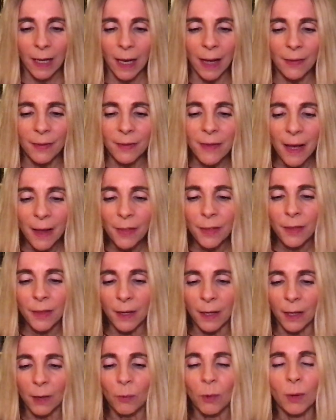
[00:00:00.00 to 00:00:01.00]

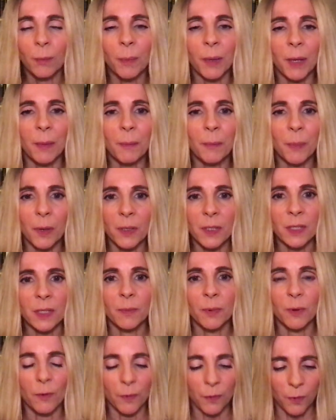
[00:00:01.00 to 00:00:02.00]
Nothing will be
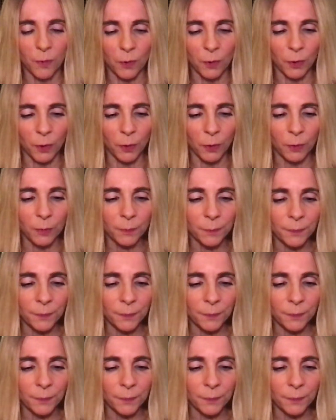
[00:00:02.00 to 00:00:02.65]
impossible for you.